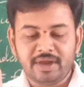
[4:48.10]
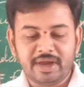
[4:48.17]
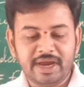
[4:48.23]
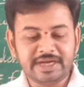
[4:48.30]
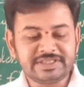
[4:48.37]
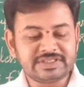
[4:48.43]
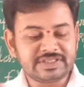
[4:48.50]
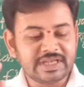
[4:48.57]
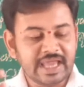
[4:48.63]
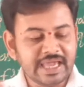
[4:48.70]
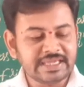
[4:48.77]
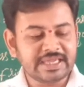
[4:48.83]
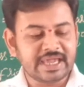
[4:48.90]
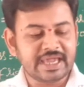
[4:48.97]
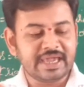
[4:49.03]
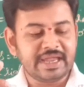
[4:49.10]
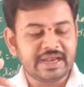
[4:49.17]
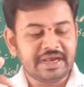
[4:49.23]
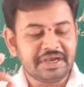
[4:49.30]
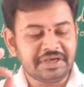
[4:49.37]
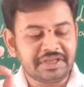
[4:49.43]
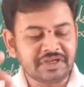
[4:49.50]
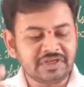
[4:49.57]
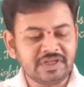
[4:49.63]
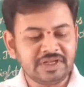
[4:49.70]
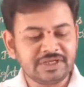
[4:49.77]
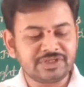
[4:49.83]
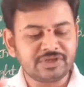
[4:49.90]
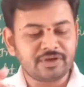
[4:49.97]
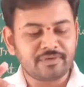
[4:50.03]
It's like a
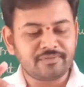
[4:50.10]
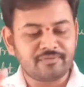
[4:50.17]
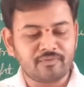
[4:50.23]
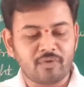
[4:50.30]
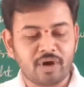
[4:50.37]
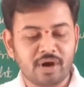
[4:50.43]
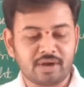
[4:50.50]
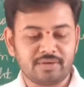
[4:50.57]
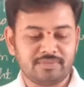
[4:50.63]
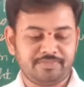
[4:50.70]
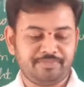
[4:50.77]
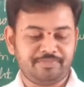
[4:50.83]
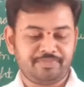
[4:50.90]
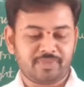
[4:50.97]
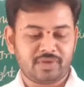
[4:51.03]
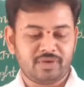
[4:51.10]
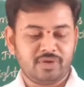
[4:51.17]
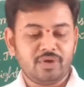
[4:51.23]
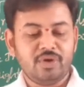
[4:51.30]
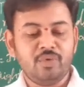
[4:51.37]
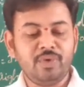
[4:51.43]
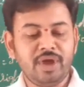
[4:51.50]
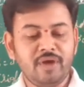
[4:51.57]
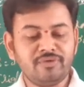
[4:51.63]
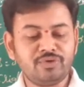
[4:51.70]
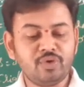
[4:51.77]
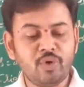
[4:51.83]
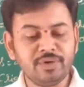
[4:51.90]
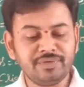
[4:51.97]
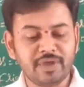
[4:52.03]
declaration of war. We have
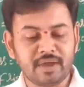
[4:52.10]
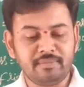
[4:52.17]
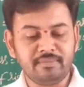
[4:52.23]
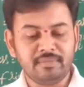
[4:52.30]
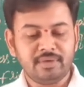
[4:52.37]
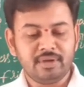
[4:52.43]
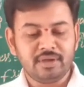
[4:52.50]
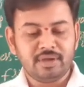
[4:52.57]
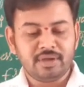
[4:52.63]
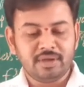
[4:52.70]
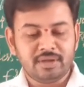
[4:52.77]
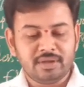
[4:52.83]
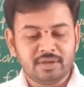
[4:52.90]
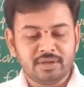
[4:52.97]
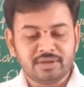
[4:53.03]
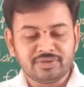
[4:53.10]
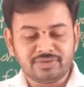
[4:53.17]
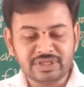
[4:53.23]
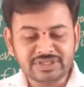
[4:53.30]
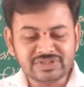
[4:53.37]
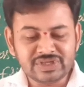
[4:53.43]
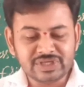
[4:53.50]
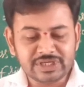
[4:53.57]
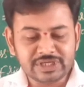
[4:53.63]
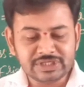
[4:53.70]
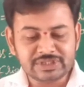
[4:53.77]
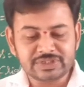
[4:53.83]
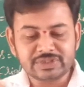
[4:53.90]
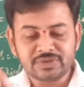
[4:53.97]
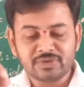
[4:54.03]
told them, this
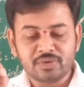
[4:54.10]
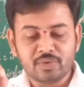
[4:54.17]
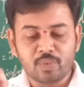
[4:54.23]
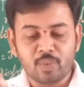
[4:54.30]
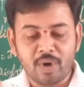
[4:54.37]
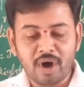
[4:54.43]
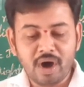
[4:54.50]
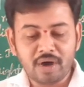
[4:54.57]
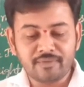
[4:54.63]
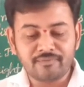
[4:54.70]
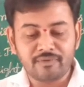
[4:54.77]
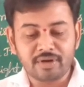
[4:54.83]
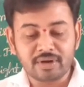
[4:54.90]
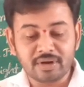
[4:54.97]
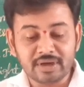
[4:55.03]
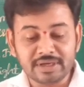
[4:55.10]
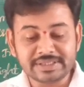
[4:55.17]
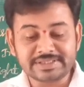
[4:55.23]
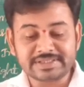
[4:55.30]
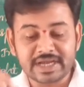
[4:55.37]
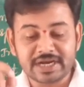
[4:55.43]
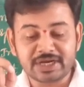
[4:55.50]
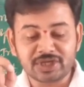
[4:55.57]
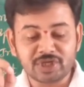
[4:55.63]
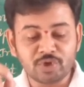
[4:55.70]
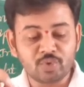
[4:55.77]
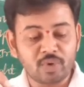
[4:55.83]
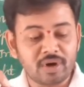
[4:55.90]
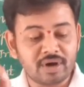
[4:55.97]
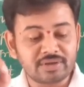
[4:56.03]
is war for us and
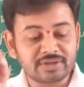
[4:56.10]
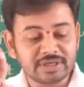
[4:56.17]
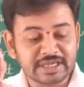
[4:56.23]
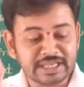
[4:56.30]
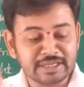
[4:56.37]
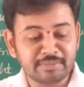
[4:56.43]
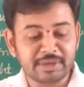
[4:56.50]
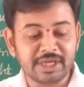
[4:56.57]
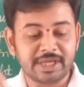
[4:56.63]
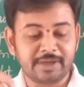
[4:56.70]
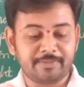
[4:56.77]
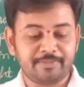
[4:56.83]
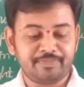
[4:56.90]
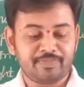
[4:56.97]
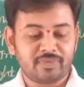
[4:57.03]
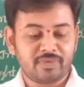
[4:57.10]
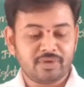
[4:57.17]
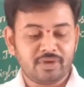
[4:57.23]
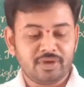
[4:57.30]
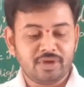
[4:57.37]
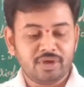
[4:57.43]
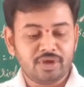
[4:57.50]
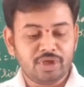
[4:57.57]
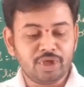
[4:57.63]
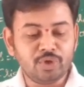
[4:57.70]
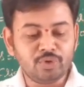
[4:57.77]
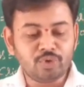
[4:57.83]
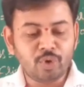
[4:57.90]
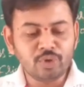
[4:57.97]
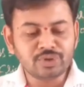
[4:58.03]
you are the enemy.
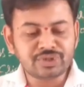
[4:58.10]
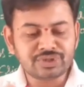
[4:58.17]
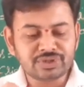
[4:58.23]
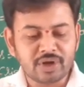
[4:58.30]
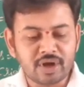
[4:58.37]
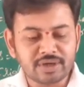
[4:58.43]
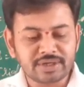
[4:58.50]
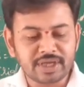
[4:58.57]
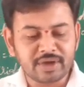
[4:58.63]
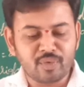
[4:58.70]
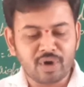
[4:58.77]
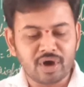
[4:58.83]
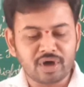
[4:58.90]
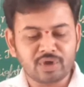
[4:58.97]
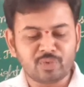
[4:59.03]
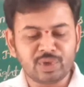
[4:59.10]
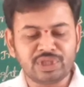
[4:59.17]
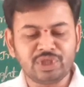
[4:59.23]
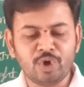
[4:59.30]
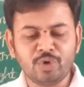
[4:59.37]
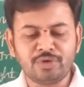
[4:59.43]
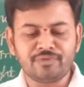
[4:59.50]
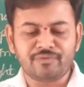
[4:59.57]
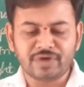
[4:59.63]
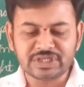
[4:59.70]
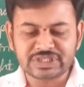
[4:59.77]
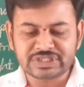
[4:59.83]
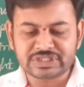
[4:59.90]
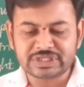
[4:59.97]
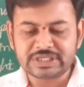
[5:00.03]
You don't start a war without
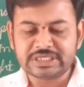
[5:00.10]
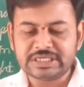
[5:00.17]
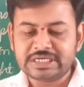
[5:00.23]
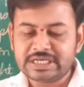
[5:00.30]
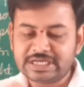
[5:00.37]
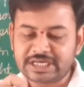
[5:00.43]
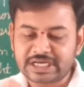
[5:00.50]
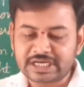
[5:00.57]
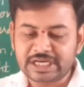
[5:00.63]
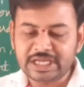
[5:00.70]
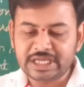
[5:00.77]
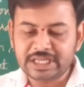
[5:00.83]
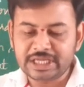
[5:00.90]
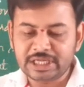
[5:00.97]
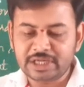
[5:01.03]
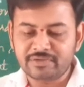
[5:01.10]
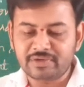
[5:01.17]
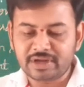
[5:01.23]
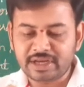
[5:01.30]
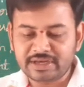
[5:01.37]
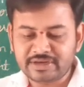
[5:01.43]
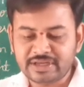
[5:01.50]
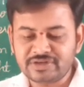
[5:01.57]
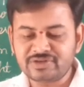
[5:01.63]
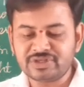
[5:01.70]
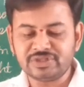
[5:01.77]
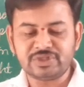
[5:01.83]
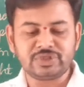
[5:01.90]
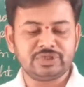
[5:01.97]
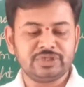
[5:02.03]
first declaring your
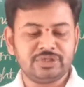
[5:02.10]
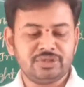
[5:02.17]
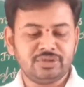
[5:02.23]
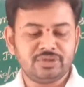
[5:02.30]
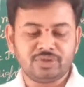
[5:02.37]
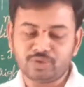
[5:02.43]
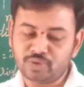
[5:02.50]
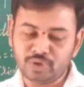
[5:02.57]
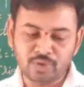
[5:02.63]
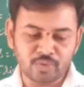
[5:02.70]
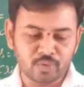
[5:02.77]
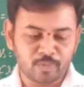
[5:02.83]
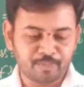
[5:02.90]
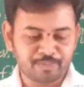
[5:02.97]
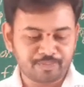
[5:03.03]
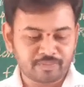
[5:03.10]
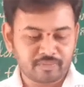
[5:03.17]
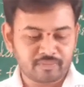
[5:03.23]
intentions, do you?